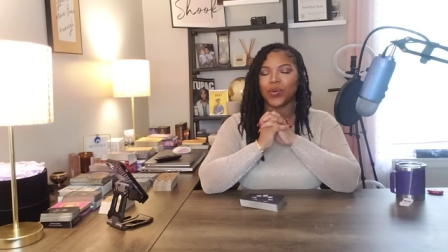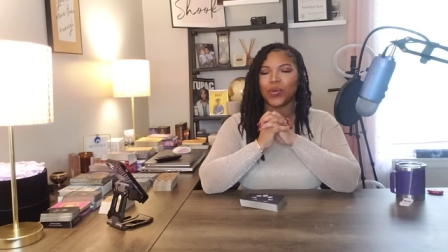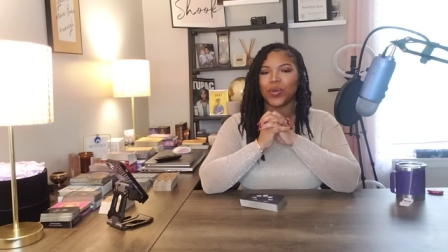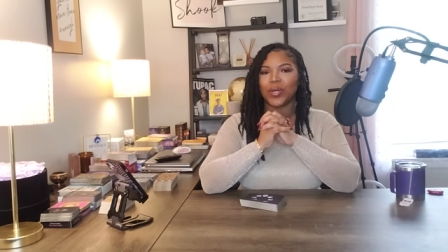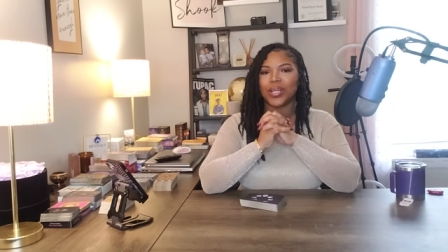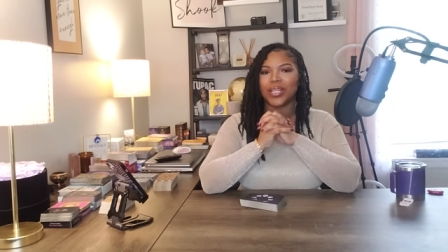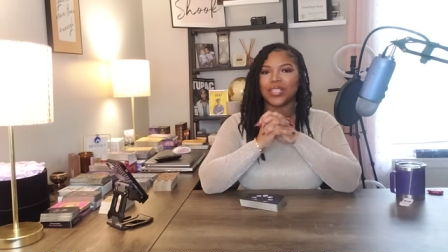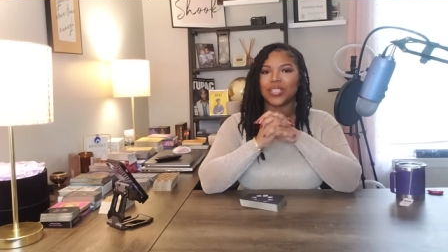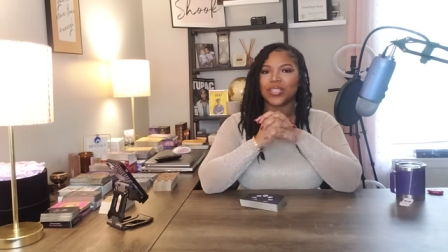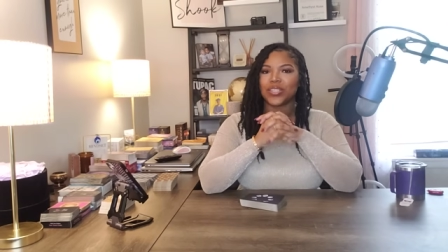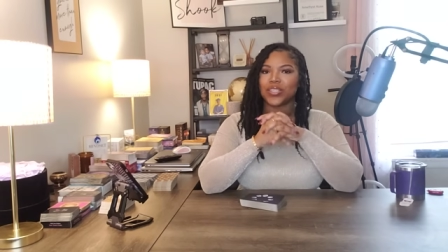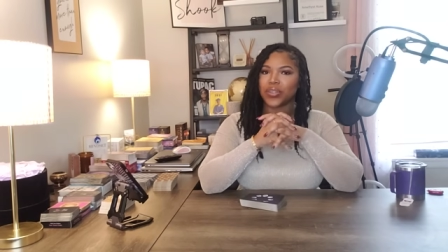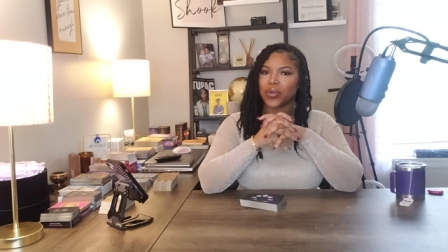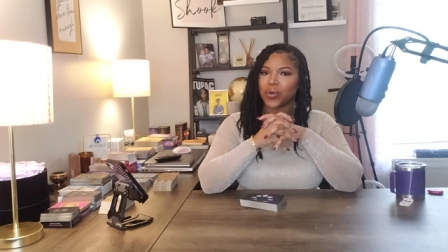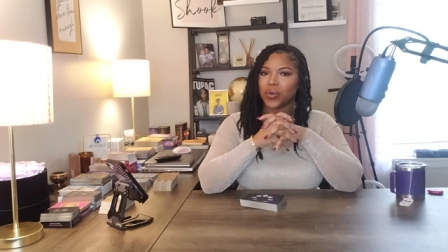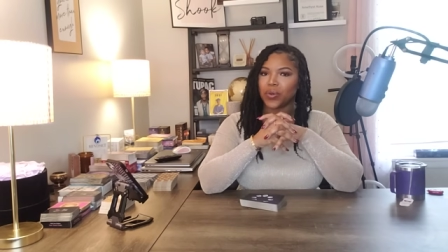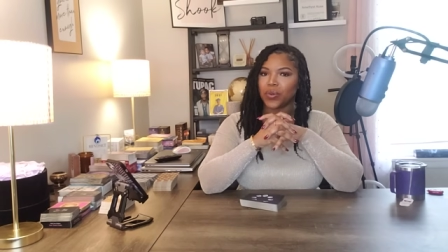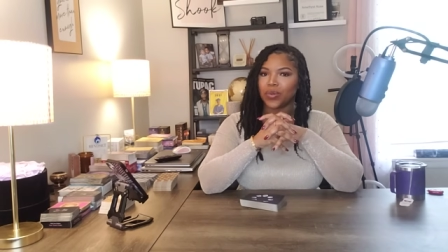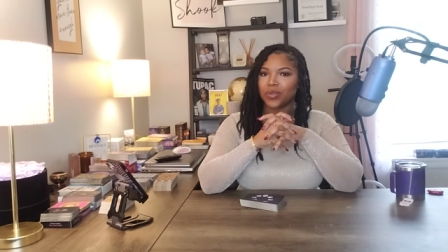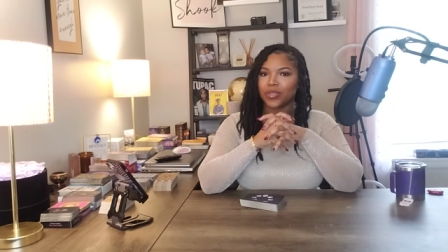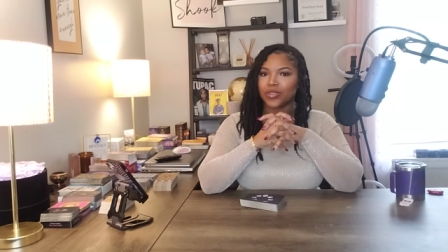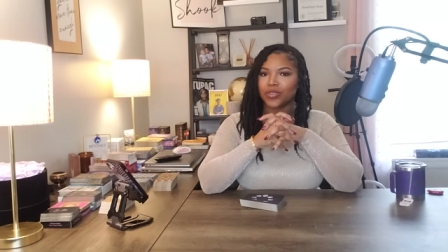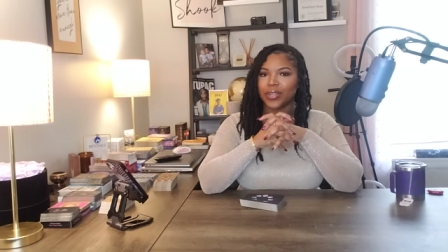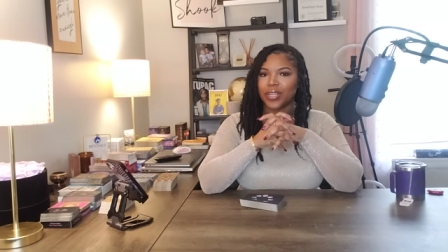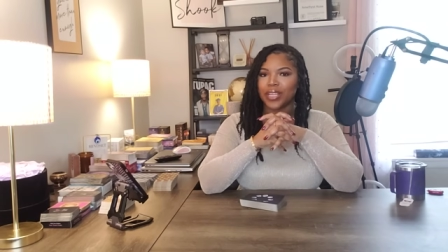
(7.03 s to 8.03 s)
on
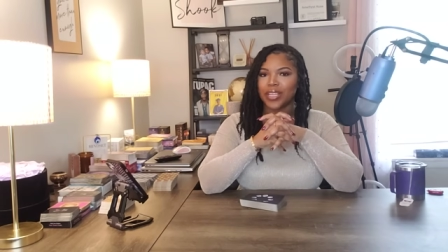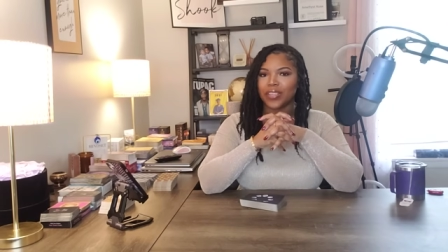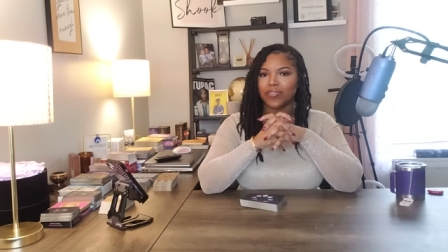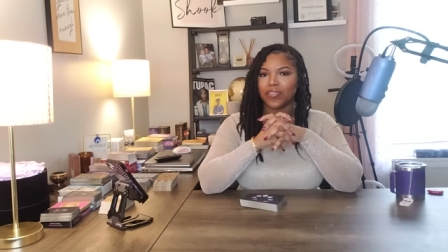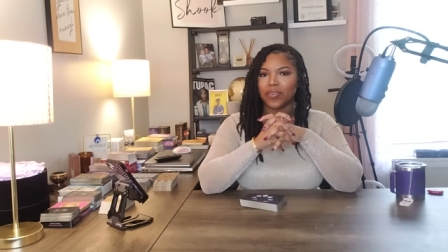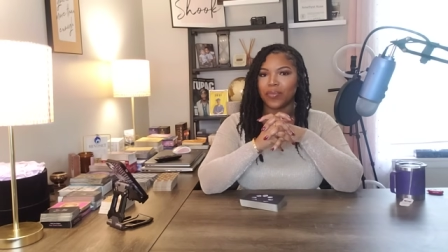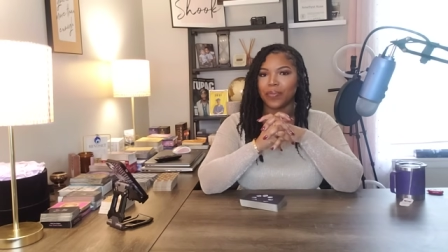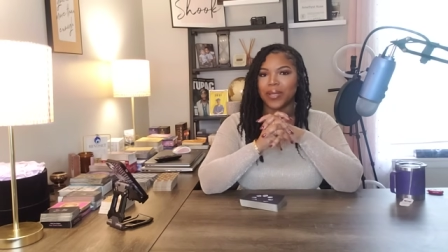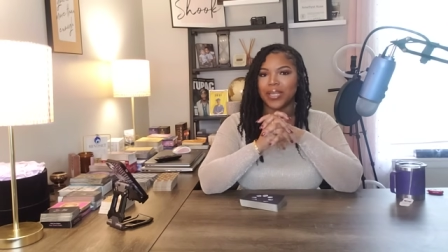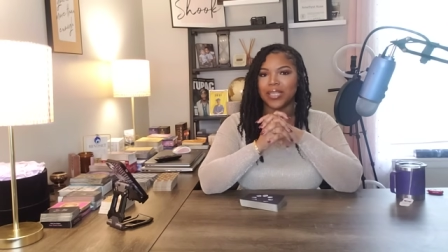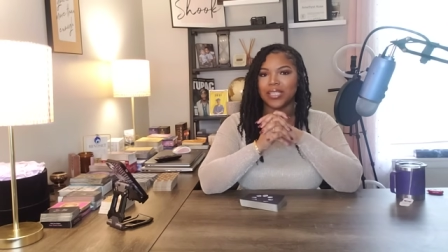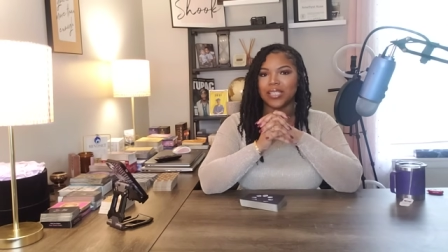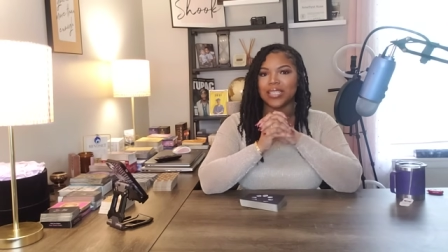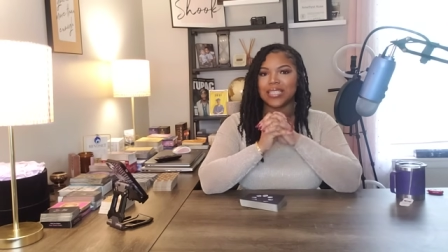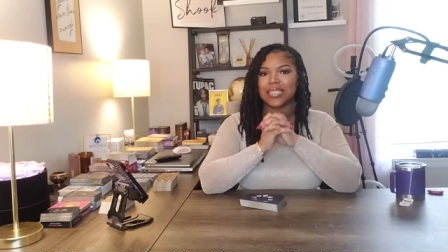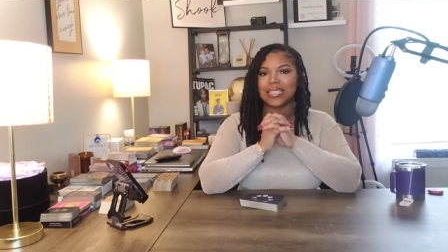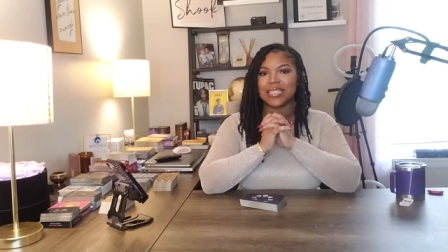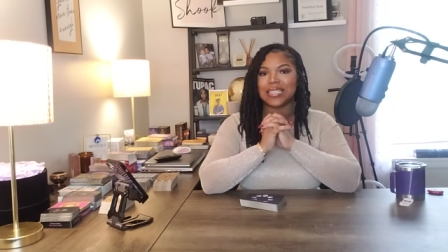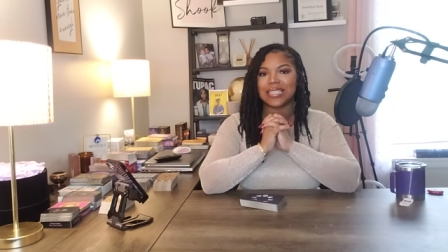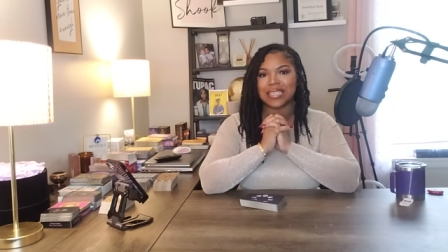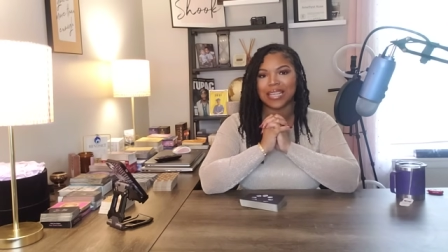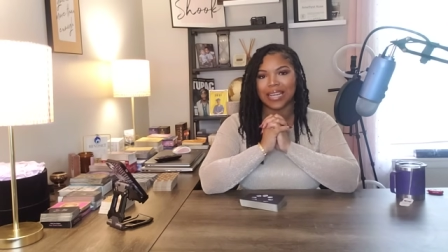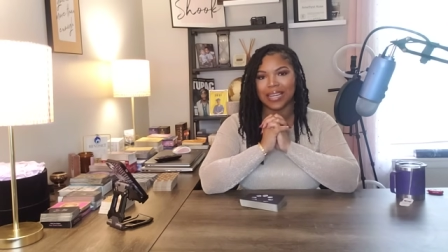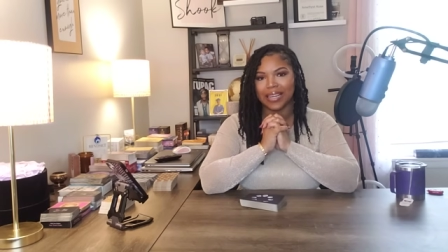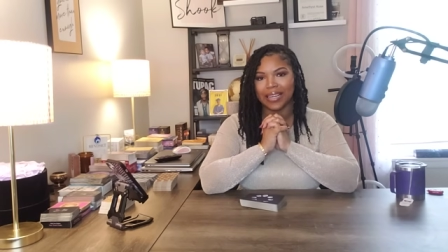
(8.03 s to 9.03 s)
Soul Transformation
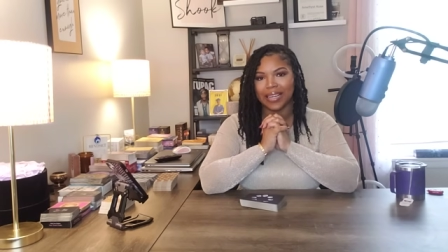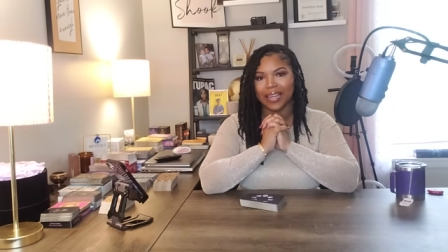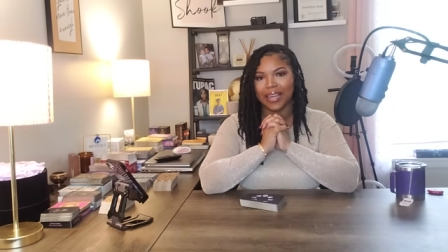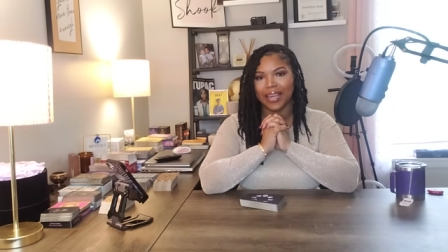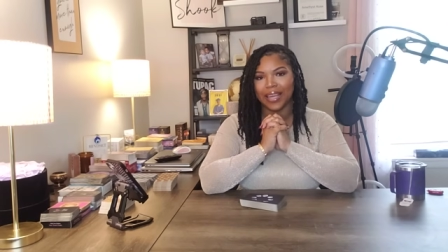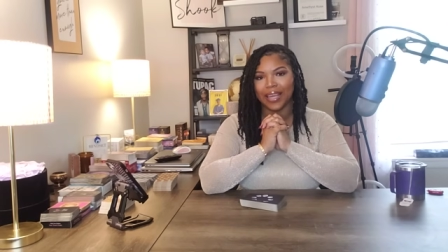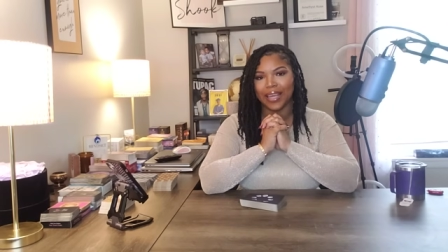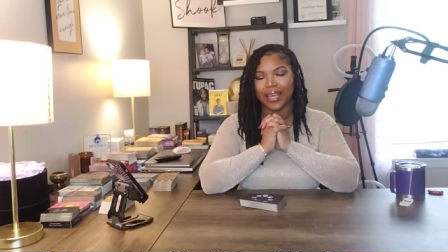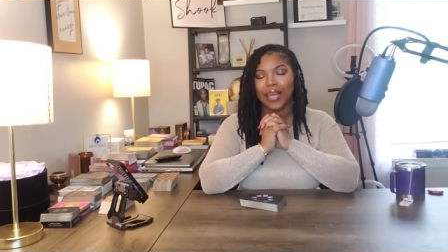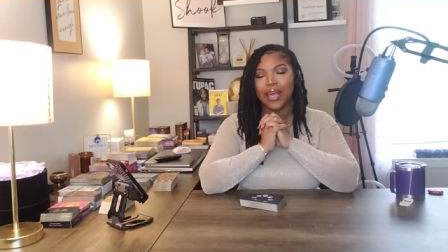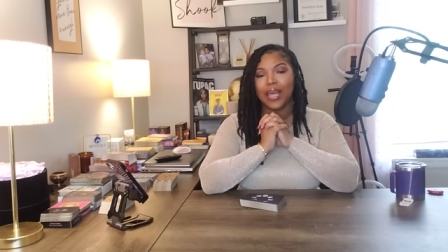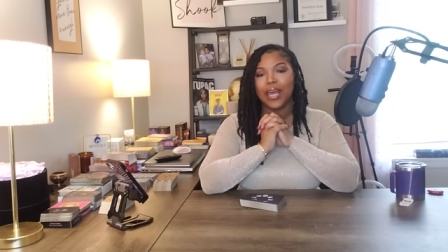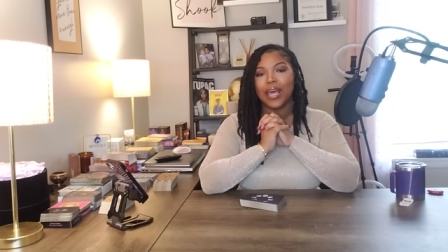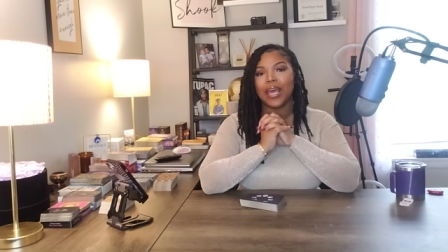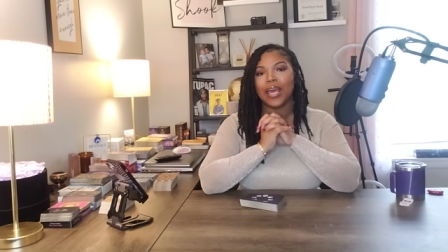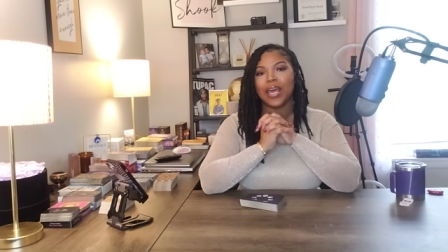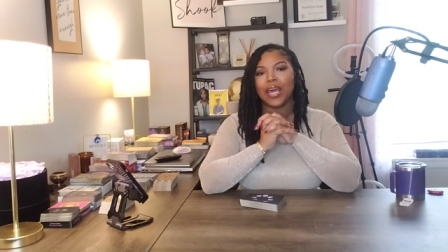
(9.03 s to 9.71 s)
Sunday,